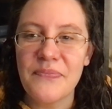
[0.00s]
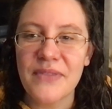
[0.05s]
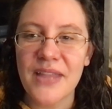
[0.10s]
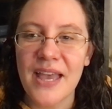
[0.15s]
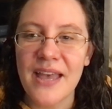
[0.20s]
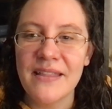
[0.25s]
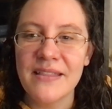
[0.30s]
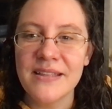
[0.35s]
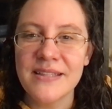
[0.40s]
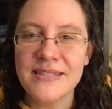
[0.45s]

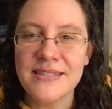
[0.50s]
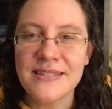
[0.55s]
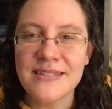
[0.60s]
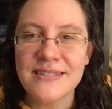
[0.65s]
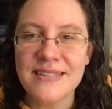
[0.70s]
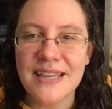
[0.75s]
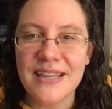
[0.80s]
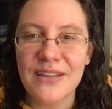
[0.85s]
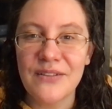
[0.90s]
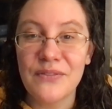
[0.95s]
And this is
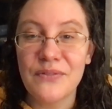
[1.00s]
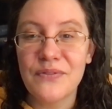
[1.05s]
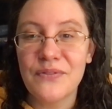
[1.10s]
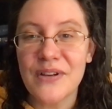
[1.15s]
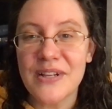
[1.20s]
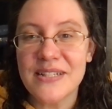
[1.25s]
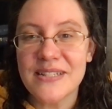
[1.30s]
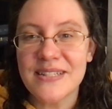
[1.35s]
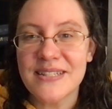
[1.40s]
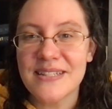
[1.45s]
a
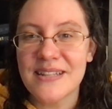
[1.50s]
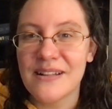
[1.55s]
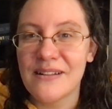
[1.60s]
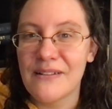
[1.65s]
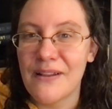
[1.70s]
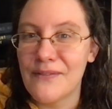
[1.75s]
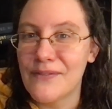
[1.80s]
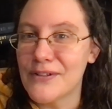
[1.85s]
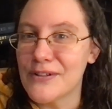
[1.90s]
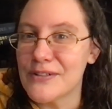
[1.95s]
friends to
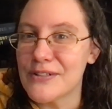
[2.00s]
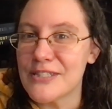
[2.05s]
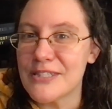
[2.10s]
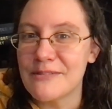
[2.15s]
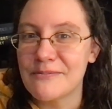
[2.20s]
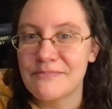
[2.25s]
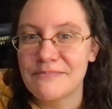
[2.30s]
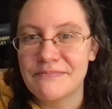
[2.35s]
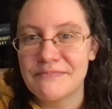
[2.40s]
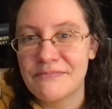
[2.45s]
lovers
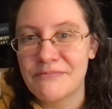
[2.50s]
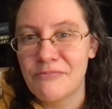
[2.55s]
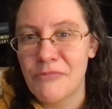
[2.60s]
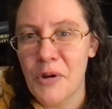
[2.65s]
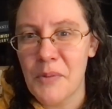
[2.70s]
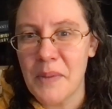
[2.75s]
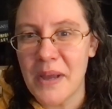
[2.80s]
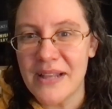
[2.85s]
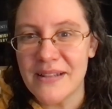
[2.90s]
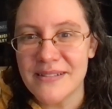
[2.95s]

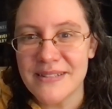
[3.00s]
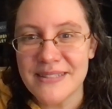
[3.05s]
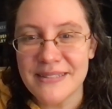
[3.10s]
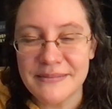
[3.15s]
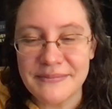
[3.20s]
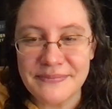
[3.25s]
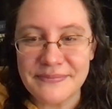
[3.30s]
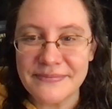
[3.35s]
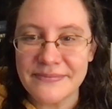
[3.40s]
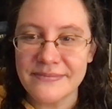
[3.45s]
romance
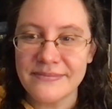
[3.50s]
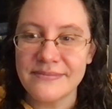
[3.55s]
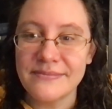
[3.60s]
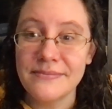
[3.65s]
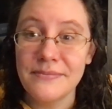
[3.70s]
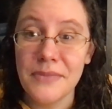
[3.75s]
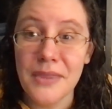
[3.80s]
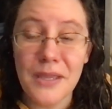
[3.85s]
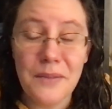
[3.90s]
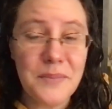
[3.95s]

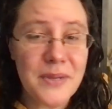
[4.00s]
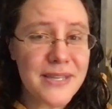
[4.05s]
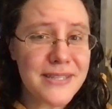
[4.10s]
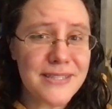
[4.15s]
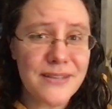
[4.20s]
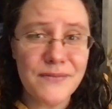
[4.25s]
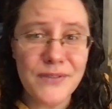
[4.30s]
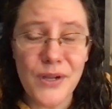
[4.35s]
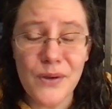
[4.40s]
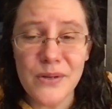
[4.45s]
because
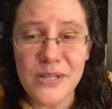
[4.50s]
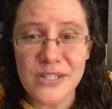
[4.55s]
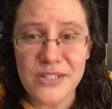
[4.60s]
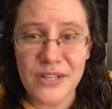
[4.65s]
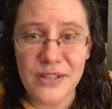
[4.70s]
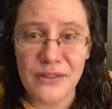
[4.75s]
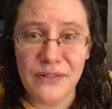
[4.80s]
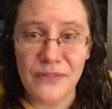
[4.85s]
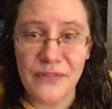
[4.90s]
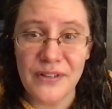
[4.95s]
they've known each
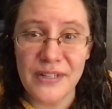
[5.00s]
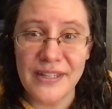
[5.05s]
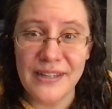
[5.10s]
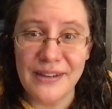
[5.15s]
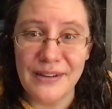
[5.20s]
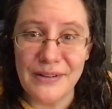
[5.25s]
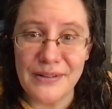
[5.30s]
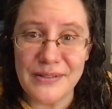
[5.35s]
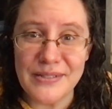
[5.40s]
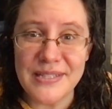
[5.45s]
other for
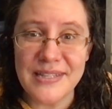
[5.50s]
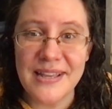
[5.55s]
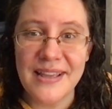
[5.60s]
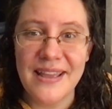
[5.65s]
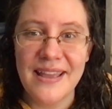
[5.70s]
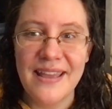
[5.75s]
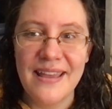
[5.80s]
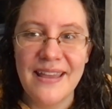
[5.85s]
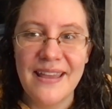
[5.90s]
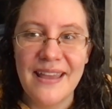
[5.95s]
years
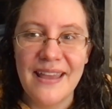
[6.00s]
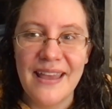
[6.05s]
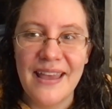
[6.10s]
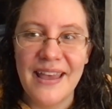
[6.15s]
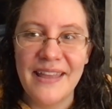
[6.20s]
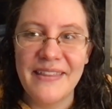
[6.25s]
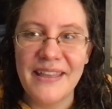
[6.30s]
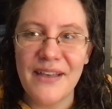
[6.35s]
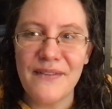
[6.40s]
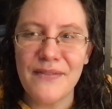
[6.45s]

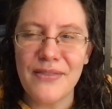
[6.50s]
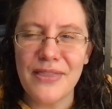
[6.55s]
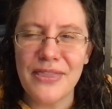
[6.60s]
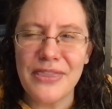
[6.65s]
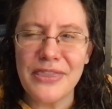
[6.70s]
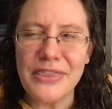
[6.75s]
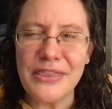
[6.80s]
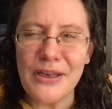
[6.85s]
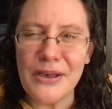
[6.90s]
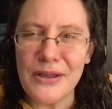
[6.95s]
and they haven't
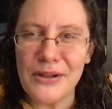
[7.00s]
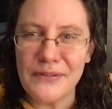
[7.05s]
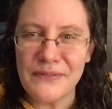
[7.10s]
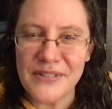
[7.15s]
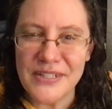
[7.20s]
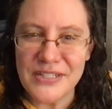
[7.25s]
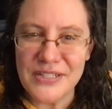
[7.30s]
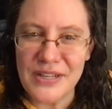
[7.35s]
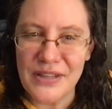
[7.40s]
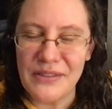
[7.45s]
thought of
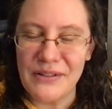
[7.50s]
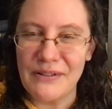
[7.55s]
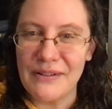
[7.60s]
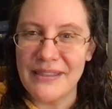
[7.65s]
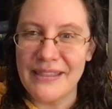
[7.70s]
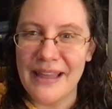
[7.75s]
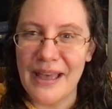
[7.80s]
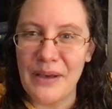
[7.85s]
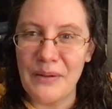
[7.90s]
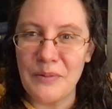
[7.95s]
each other
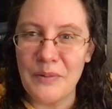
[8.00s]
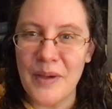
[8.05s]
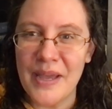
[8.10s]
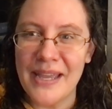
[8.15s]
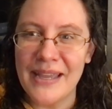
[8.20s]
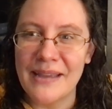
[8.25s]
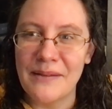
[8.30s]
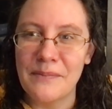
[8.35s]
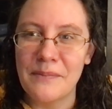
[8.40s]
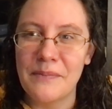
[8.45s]
in that
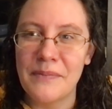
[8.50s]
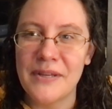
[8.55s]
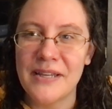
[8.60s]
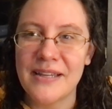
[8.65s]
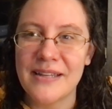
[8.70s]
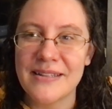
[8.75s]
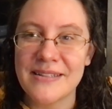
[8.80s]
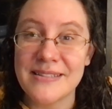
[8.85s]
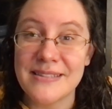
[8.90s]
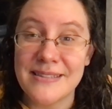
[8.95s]
way
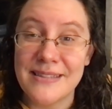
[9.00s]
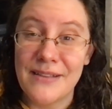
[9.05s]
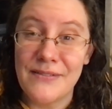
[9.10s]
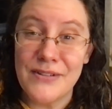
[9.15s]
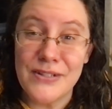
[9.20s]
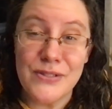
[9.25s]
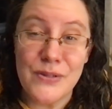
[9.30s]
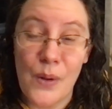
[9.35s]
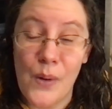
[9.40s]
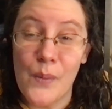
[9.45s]
because they've
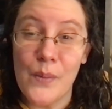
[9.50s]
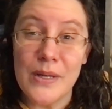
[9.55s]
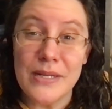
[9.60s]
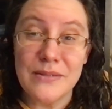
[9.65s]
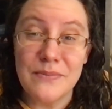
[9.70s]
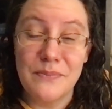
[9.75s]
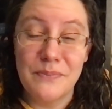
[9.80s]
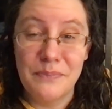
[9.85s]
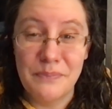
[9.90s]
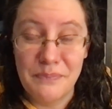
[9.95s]
just
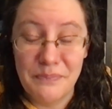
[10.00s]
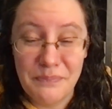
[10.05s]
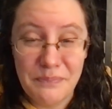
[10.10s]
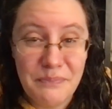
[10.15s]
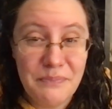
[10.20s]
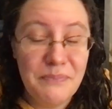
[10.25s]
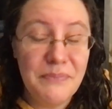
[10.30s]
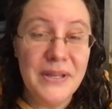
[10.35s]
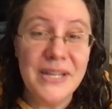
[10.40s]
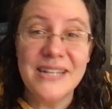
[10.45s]
always
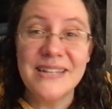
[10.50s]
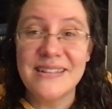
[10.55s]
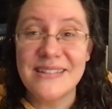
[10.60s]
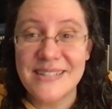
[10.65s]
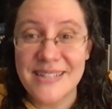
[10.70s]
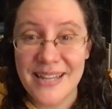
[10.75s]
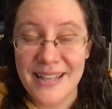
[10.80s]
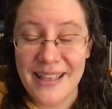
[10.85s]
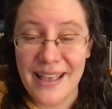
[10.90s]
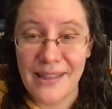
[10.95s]
been
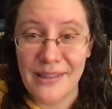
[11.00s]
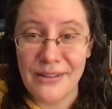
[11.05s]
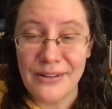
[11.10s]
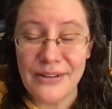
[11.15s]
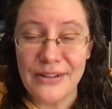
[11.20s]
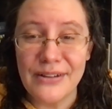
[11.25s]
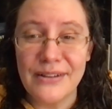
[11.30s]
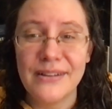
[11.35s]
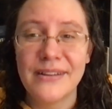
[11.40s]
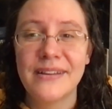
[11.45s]

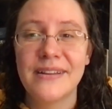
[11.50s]
together,